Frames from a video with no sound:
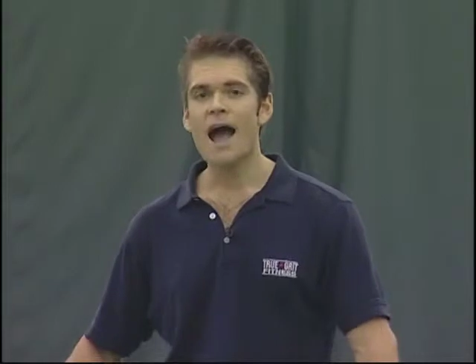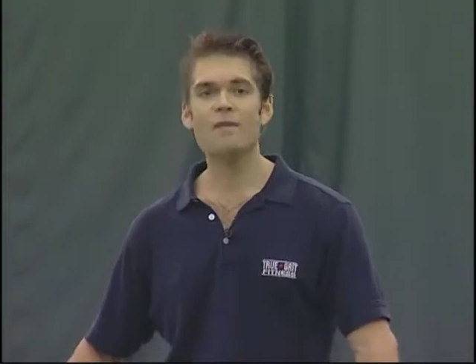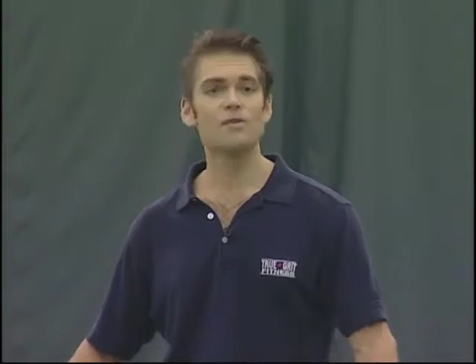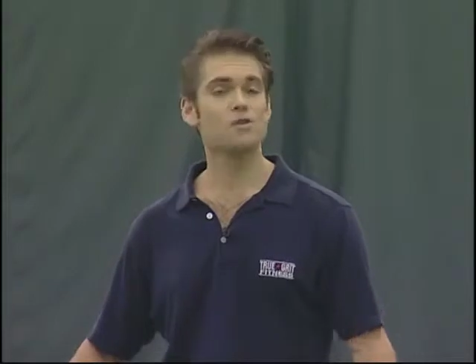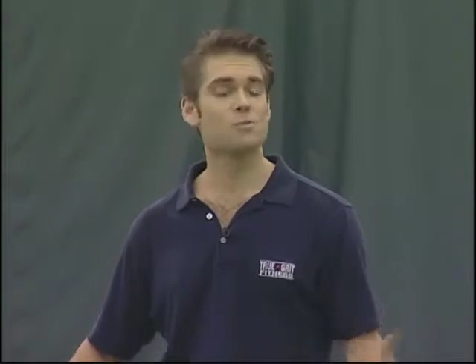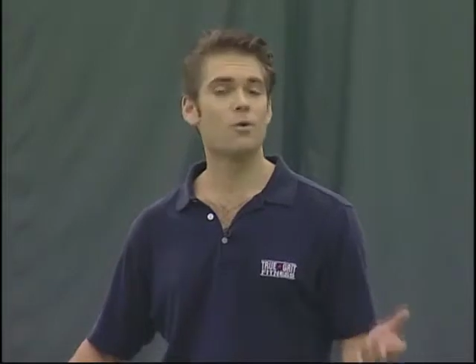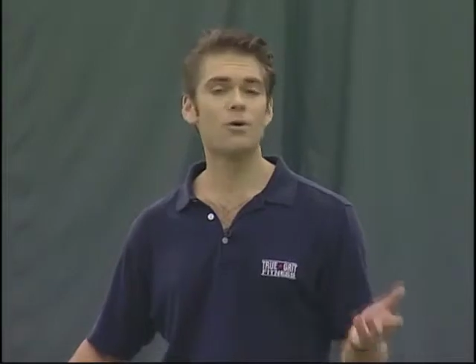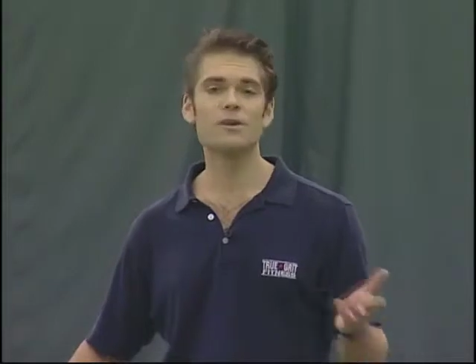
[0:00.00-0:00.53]

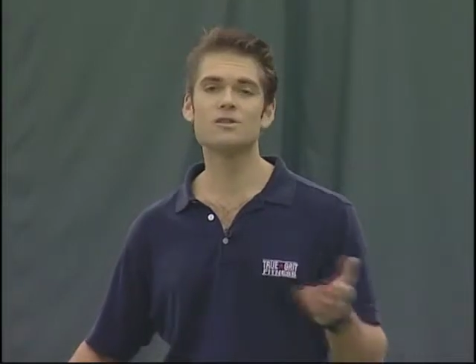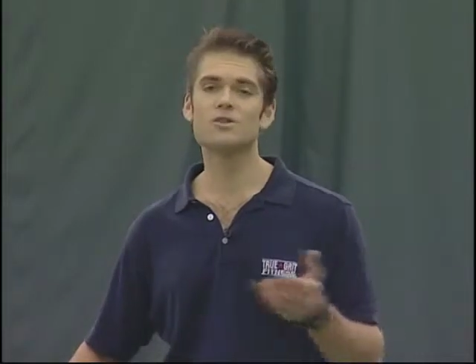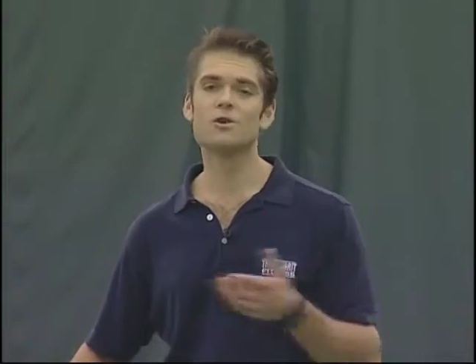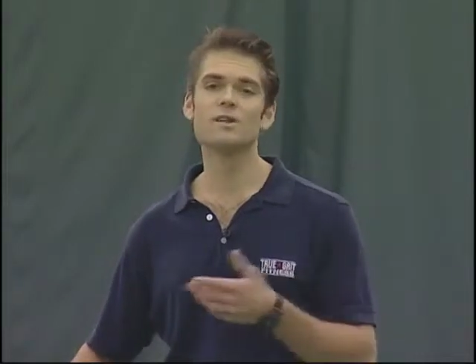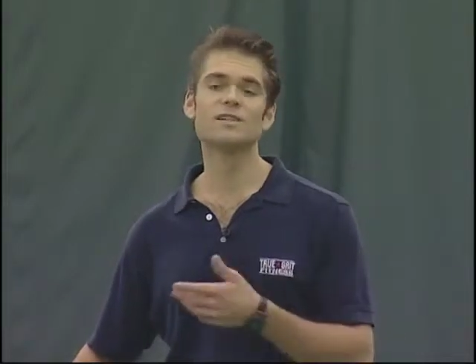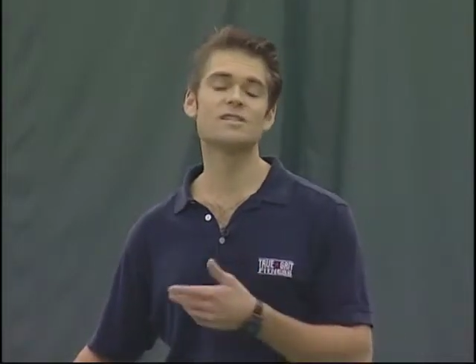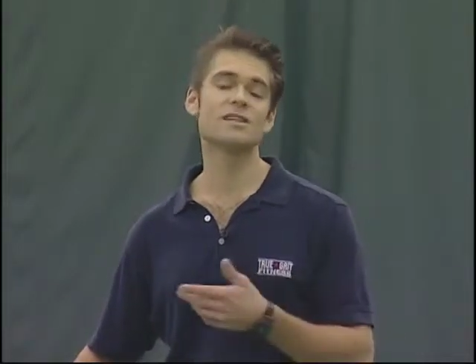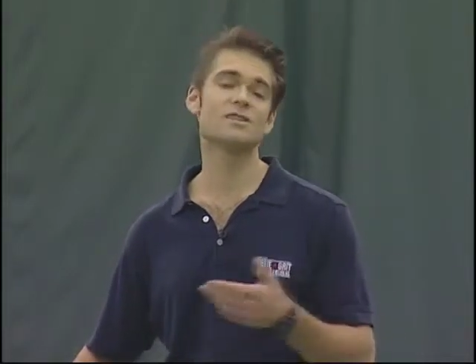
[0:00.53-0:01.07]
Average point is
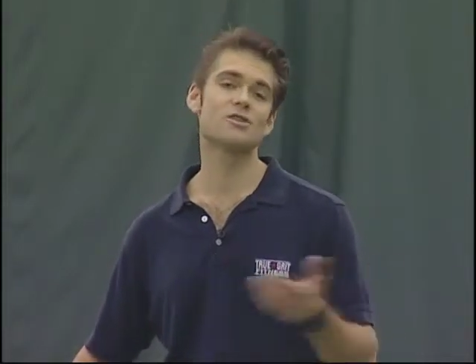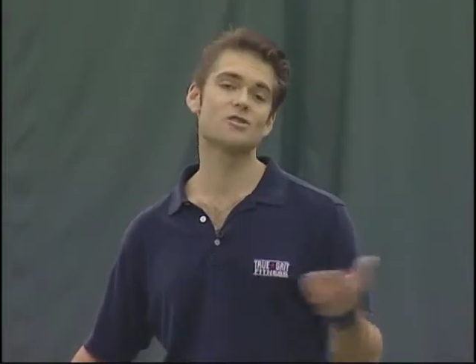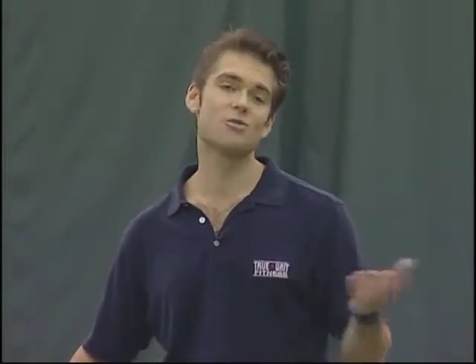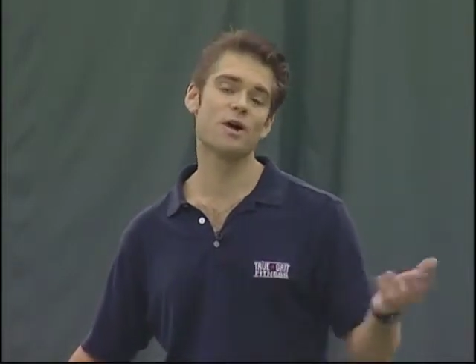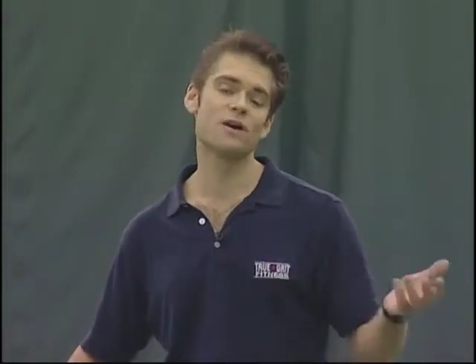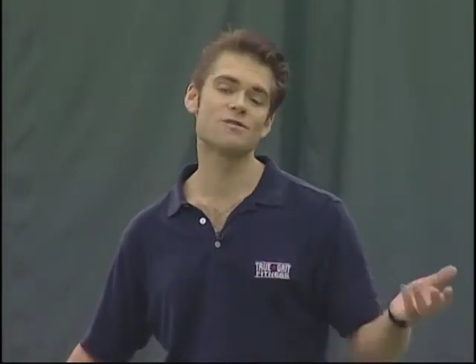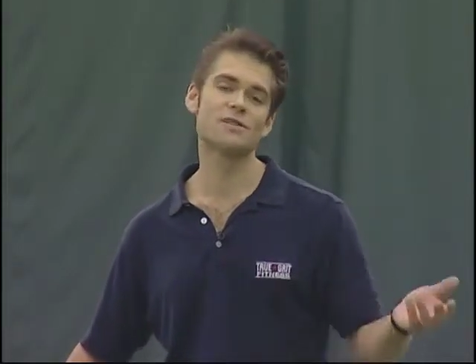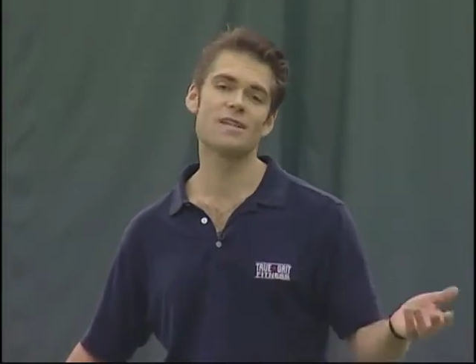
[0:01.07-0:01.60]
only 6 to
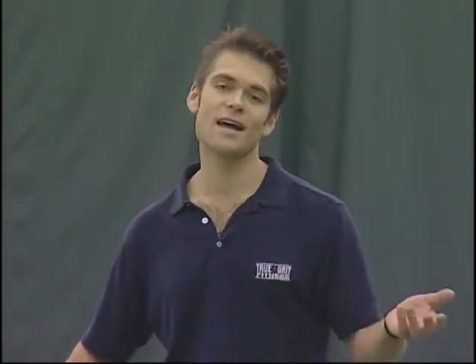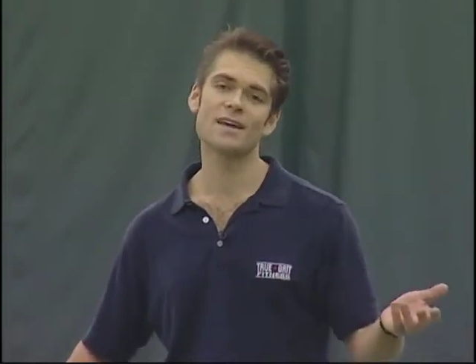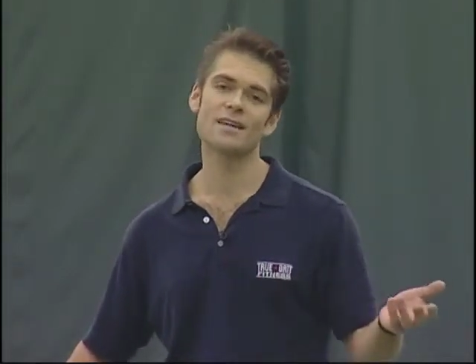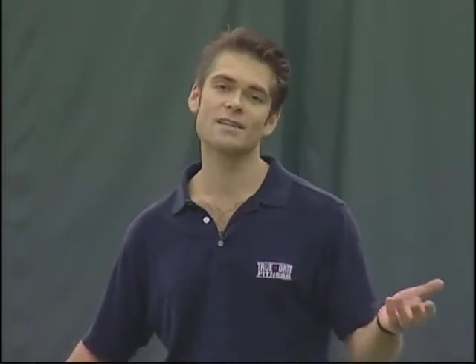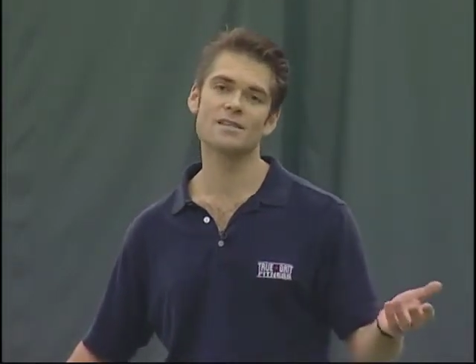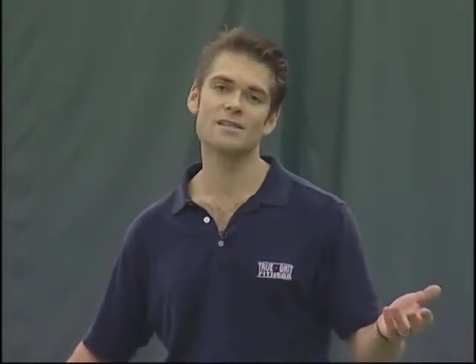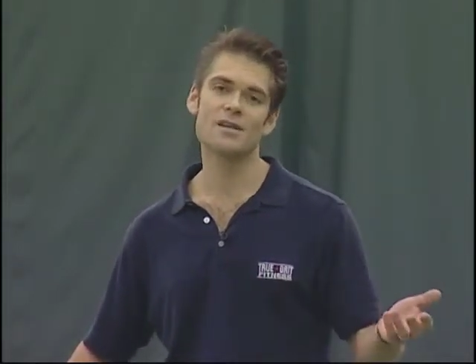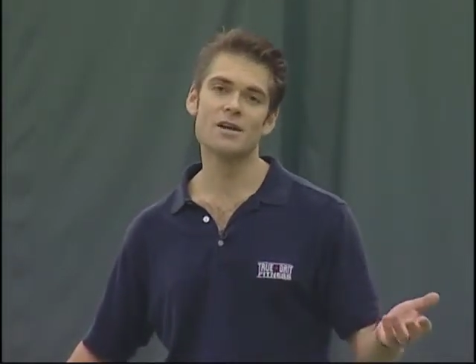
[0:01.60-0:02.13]
12
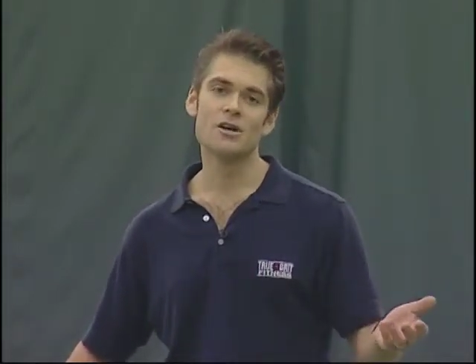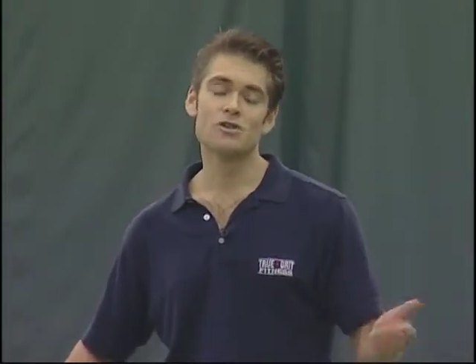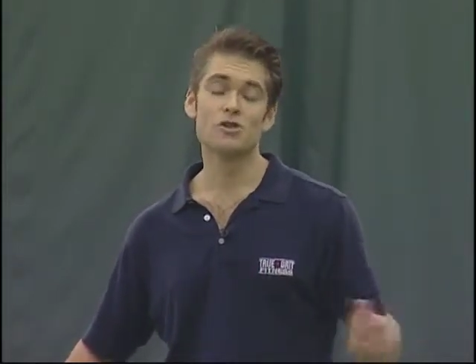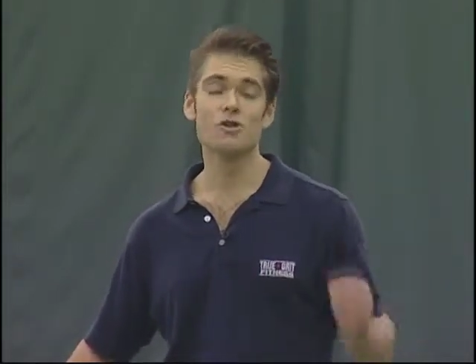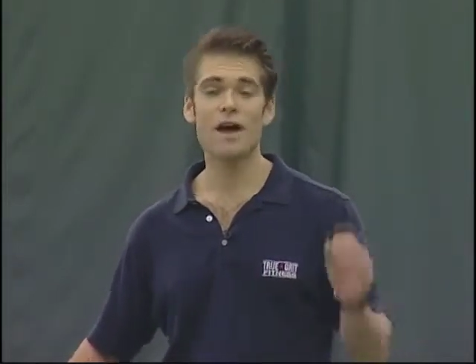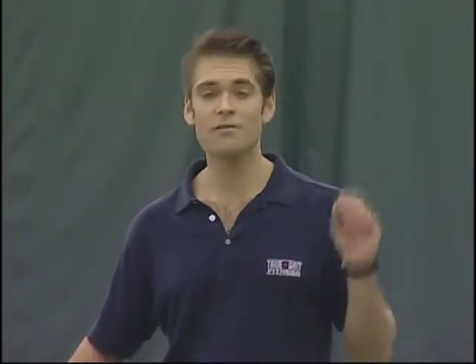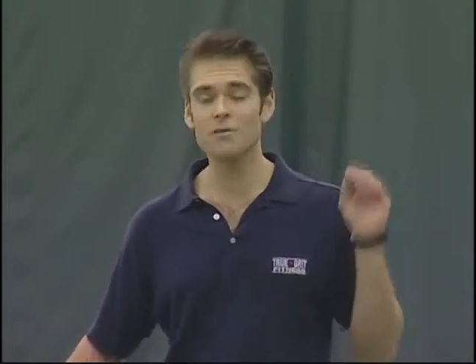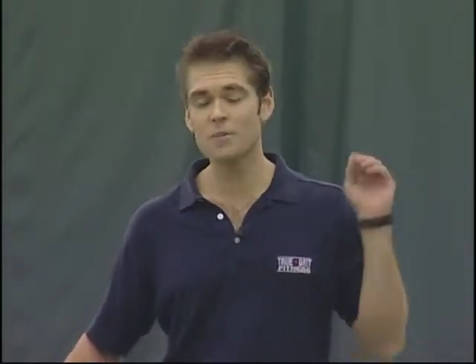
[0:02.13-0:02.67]
seconds, so
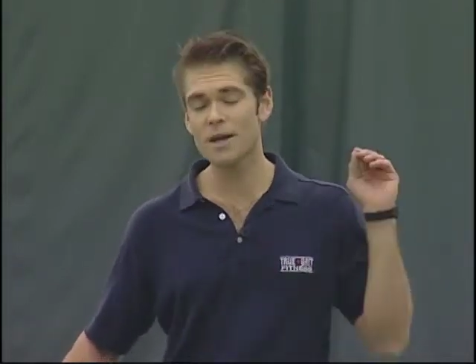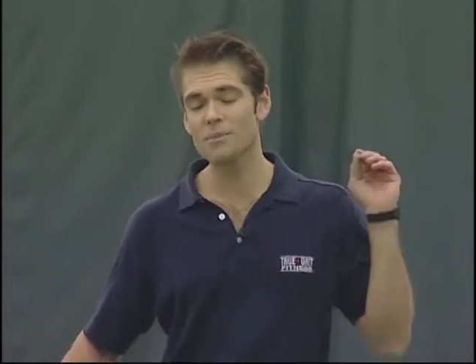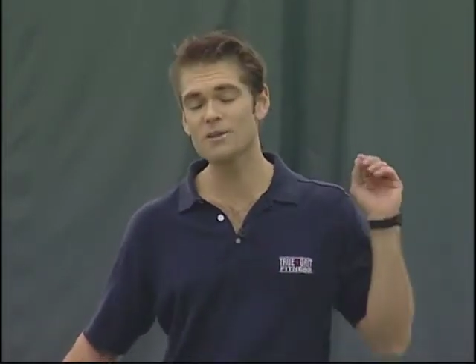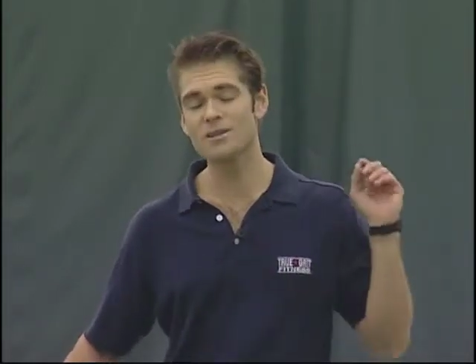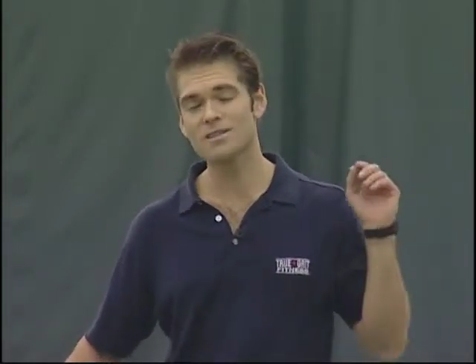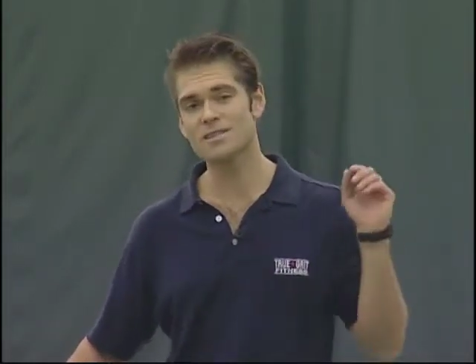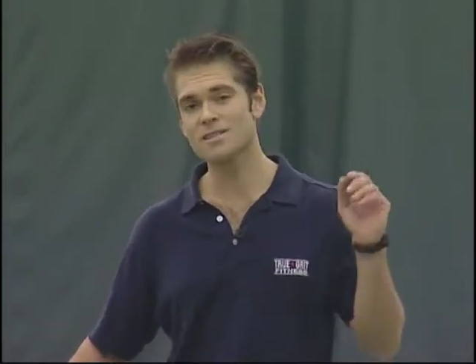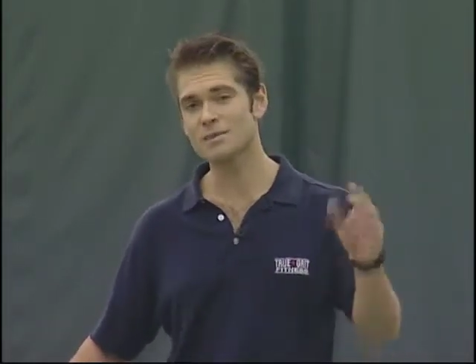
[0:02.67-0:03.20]
you have to be able
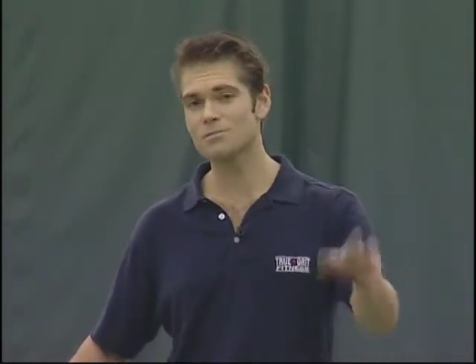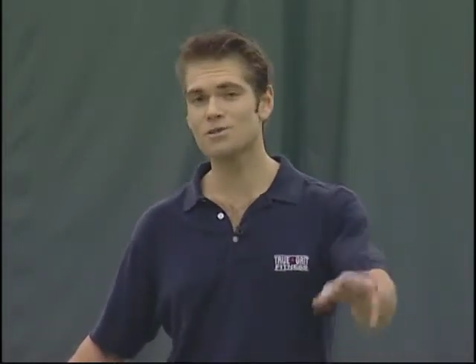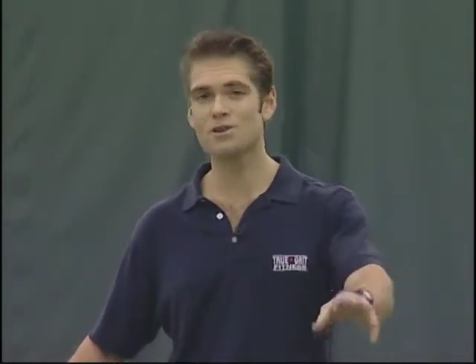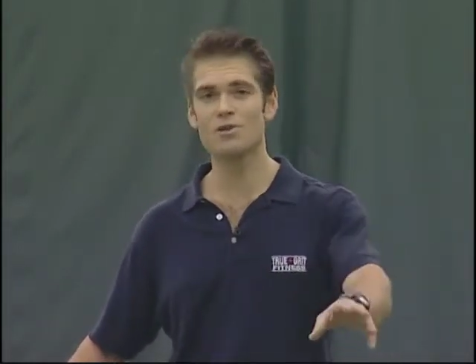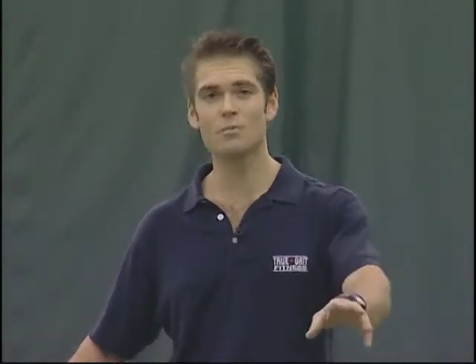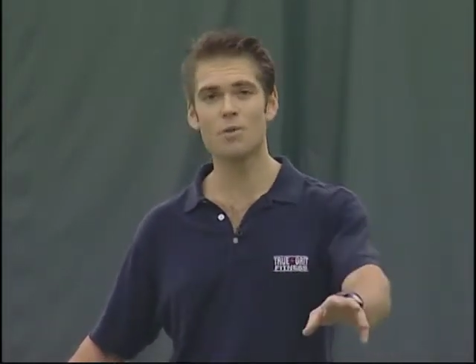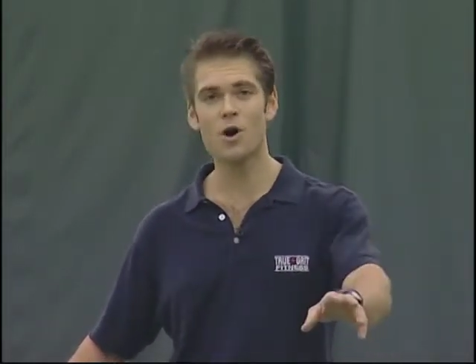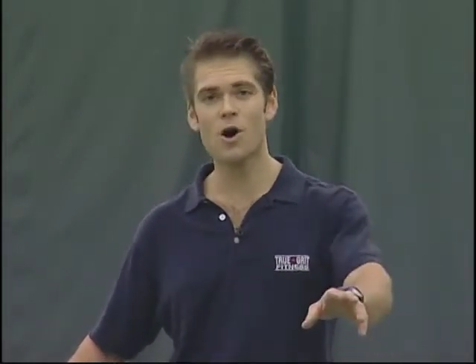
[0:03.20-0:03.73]
to zip to
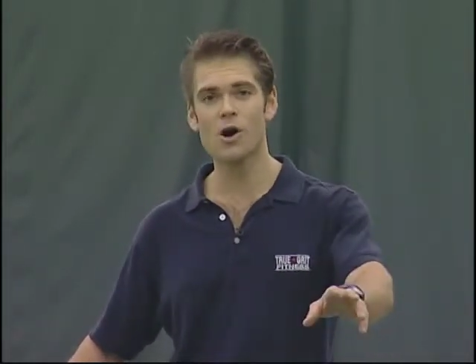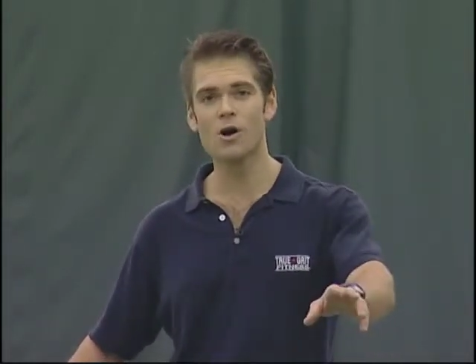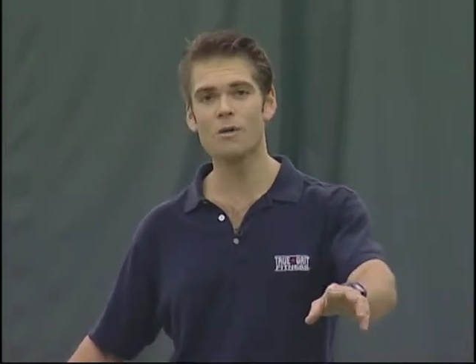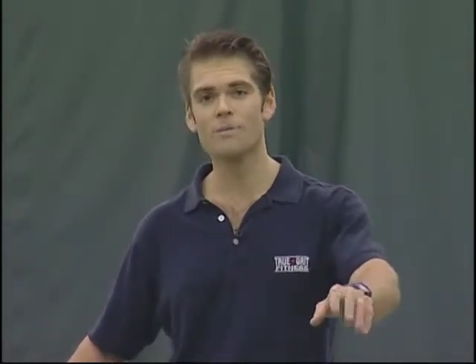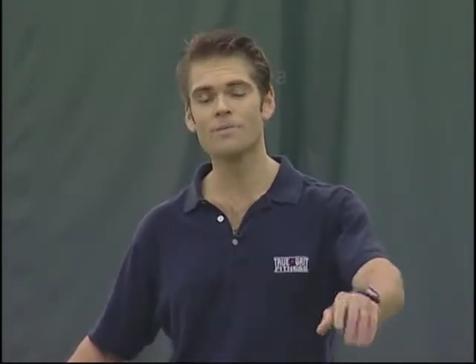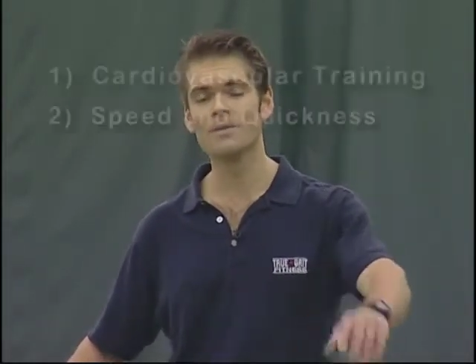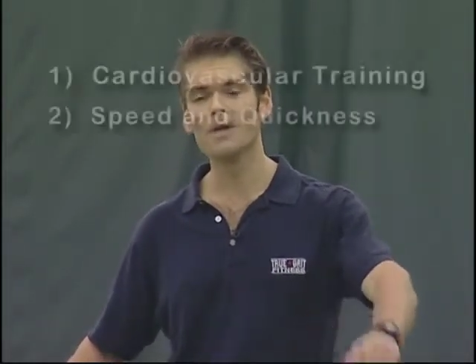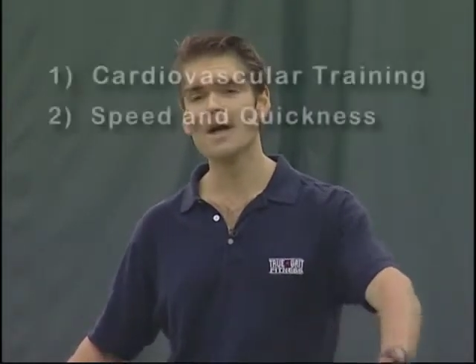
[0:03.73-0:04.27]
the ball.